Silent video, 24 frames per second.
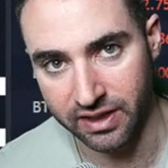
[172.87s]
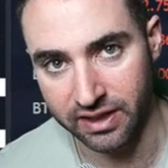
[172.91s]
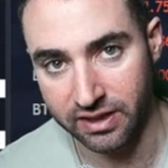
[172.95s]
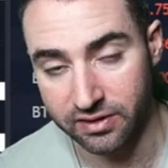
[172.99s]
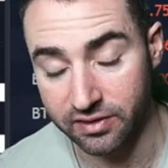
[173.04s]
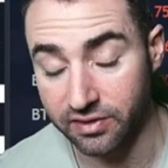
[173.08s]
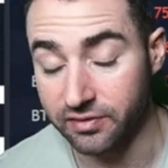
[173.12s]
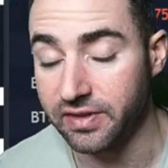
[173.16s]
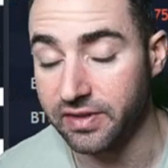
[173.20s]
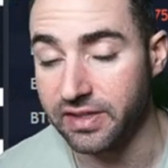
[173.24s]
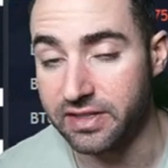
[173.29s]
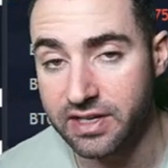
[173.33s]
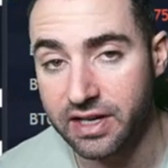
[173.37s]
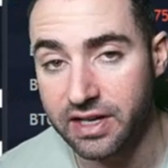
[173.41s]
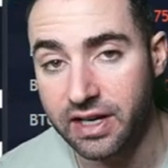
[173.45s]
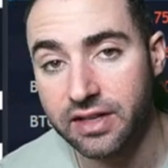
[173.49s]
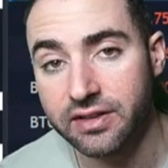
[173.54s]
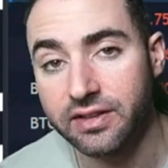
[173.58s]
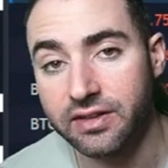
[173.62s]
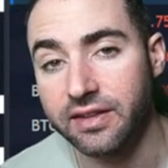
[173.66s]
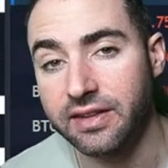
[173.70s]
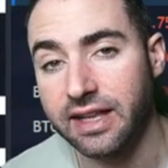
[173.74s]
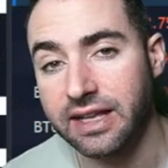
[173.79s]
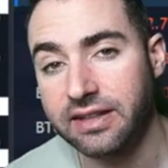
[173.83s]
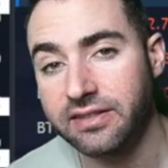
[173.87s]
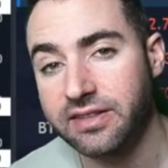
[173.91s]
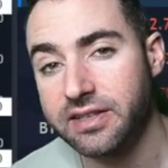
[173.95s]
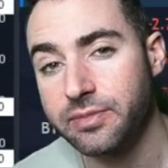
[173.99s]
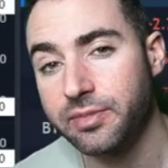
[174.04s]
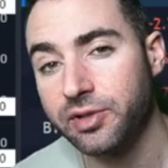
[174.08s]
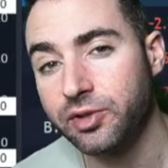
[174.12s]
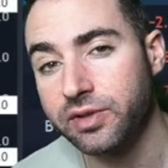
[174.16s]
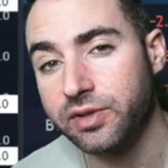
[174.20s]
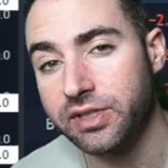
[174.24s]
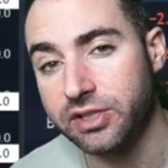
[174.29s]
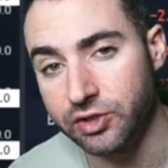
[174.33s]
Because if it does, that's
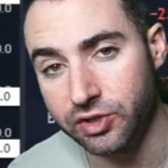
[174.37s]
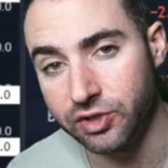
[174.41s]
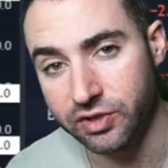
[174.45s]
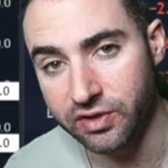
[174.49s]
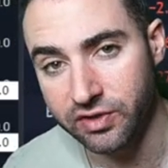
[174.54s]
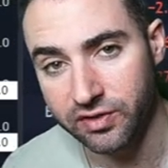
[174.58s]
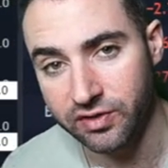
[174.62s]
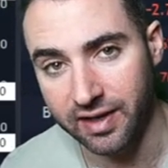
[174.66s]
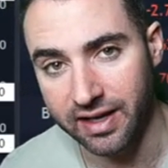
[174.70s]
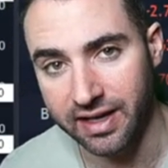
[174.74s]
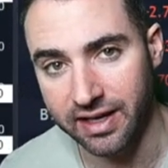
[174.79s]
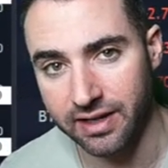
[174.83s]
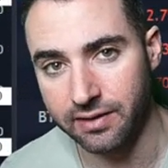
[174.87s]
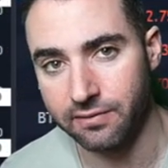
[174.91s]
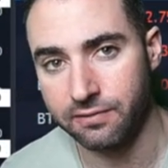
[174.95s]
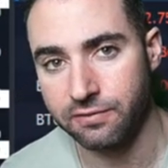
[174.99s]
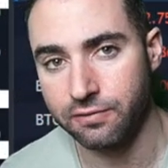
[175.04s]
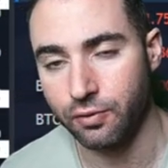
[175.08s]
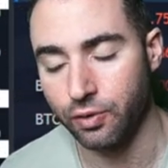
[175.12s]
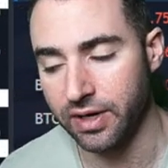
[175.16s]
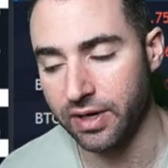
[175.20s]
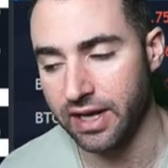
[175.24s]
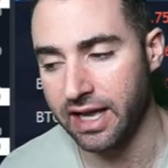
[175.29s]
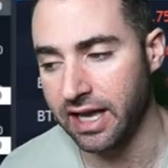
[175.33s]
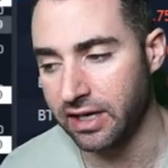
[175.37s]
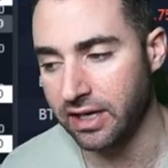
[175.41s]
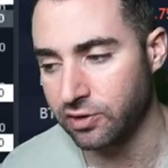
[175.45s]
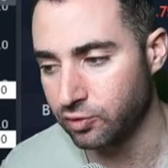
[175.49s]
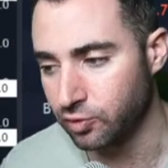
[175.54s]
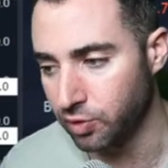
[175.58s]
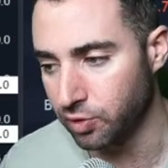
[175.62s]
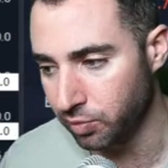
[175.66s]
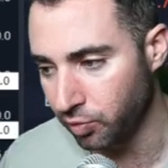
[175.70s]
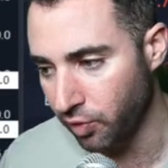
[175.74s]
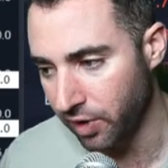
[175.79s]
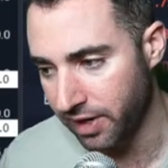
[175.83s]
typically a good sign for an
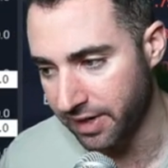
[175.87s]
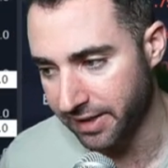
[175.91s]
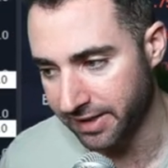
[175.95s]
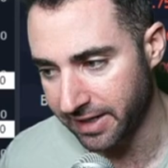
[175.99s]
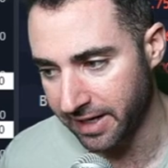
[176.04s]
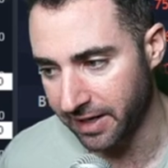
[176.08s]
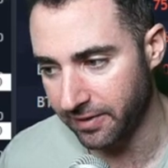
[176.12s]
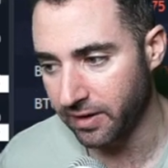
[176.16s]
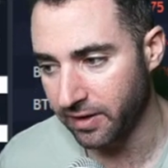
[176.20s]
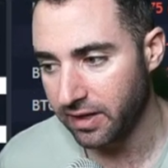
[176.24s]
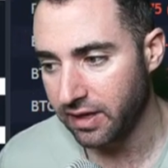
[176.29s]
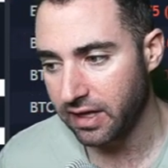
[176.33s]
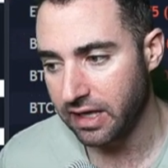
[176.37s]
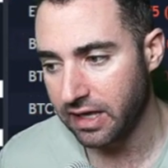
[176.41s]
actual breakout.